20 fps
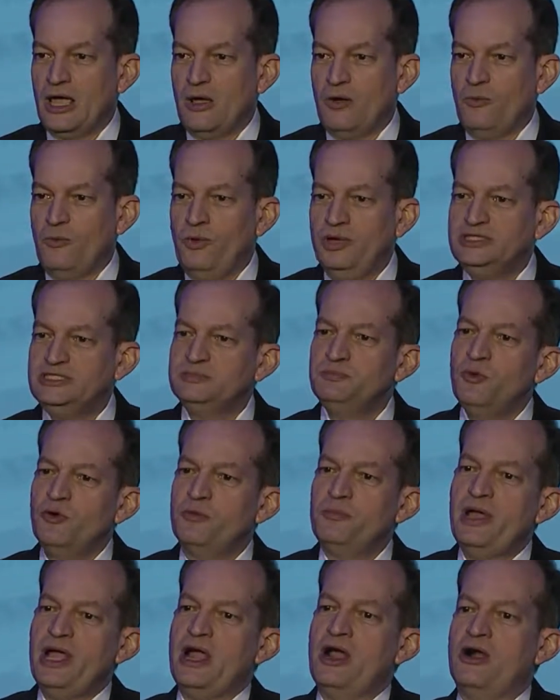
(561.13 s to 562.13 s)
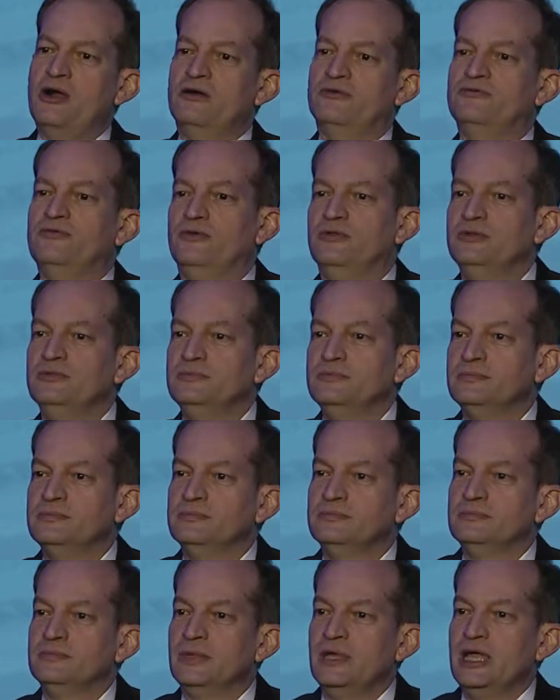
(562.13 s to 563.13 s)
What's more powerful,
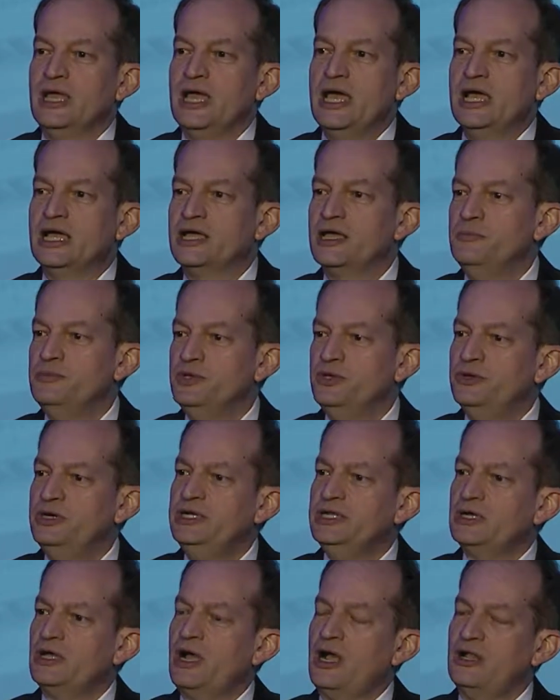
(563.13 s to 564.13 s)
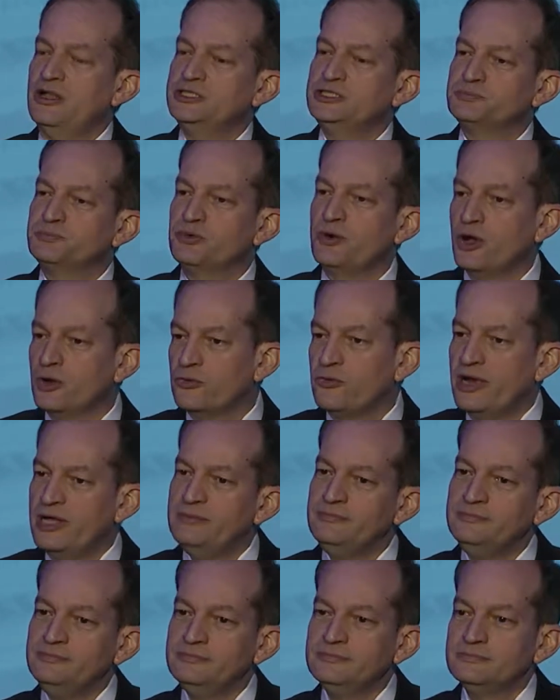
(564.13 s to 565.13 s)
a community college
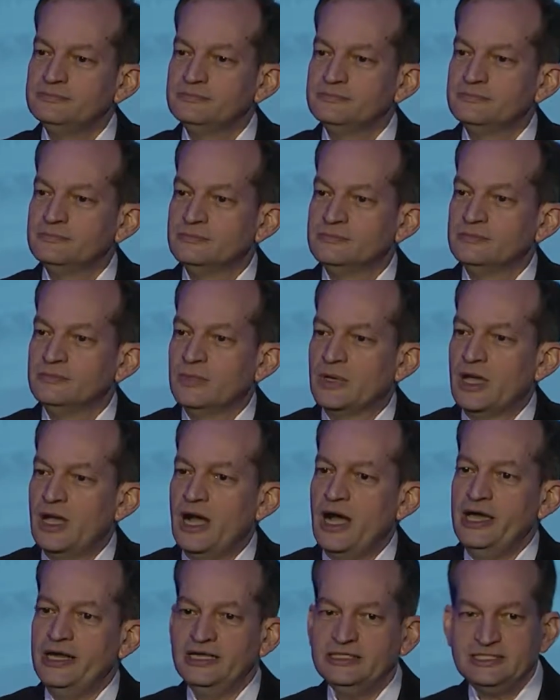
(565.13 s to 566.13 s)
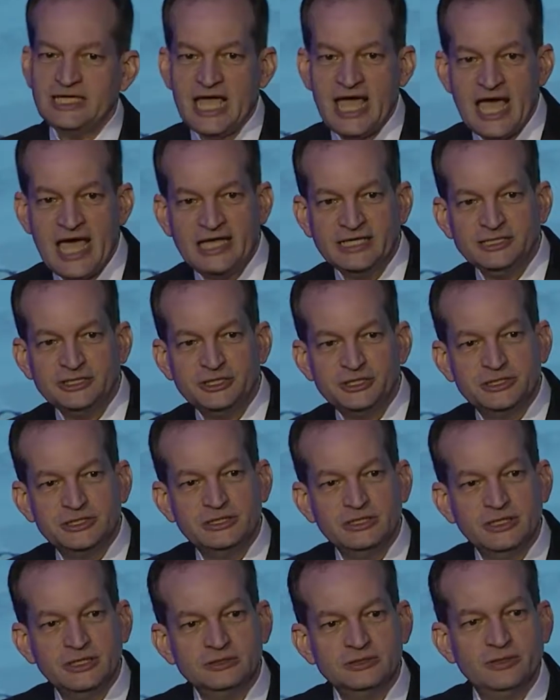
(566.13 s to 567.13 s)
program unattached
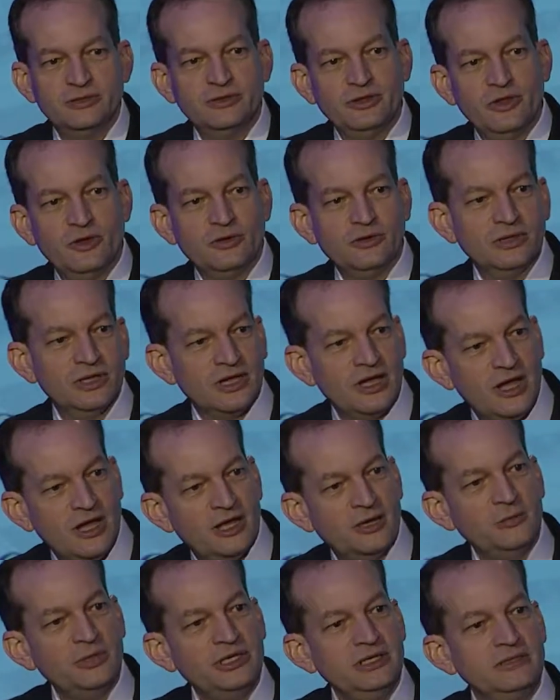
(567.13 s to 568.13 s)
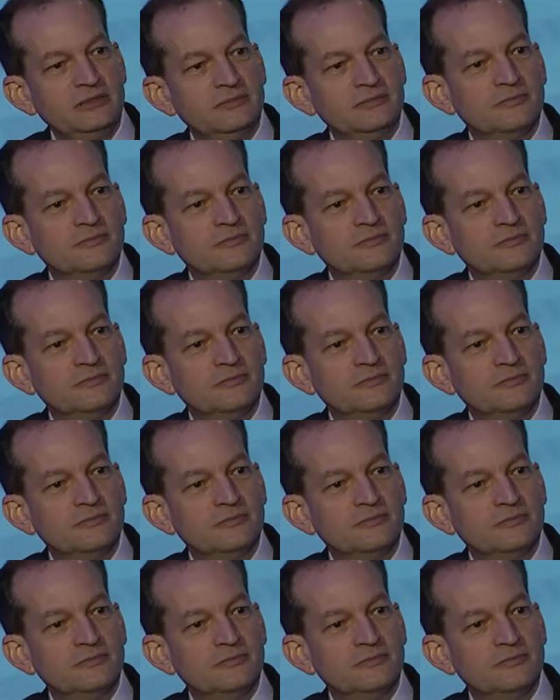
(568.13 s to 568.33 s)
to the local economy,